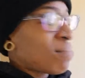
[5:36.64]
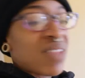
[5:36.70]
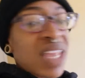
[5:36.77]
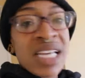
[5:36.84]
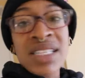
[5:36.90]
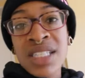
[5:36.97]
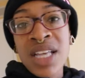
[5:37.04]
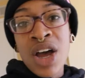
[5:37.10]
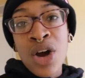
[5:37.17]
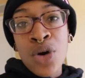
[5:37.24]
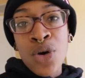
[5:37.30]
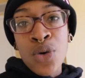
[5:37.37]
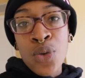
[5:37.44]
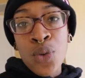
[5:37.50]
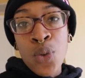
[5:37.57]
That's
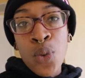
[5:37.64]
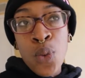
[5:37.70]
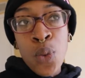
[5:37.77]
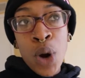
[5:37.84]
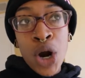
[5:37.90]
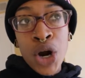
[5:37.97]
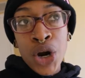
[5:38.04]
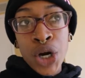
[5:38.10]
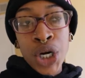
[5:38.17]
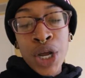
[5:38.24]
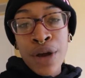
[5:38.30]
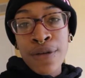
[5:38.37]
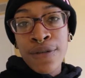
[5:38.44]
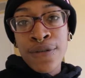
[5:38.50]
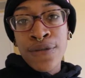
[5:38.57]
all word
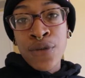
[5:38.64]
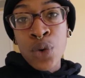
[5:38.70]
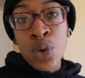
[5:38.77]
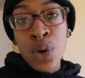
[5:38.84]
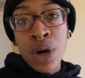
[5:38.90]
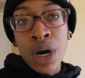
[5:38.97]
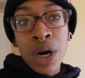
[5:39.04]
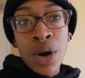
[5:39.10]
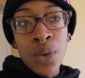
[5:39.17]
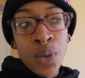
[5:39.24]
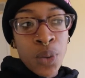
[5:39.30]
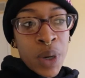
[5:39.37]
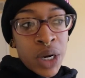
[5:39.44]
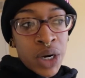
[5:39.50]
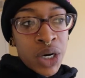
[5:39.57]
for
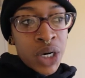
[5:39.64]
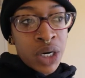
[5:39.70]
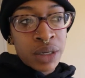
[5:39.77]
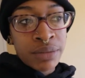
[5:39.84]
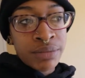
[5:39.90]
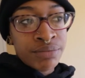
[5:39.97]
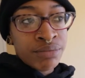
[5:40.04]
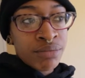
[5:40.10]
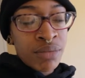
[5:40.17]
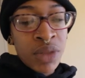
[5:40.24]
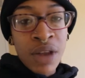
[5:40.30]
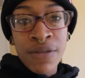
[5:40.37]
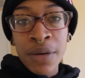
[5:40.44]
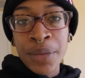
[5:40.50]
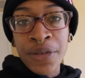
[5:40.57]
word.
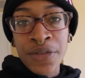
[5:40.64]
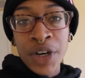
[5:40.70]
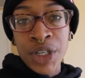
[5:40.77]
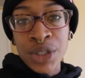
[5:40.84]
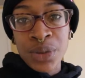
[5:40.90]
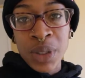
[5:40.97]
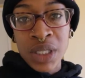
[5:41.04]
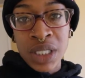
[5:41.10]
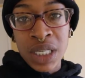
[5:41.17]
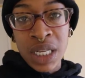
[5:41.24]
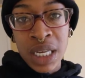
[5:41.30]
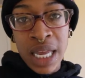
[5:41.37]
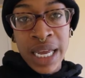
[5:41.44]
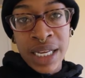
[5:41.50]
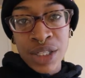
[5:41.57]
From the first word to the
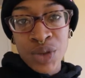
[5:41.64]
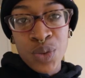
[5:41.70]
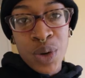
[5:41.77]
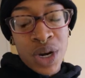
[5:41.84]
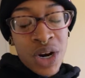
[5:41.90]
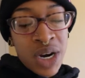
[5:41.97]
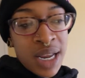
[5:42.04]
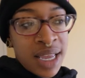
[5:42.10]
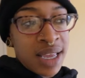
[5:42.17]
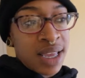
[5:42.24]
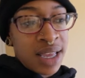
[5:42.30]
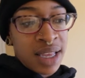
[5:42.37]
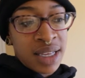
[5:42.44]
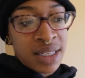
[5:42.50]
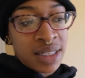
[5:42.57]
last word
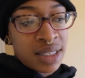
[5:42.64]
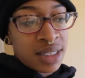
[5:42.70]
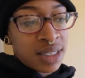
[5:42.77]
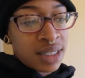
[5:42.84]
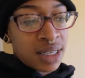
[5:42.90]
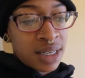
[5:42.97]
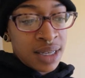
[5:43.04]
is...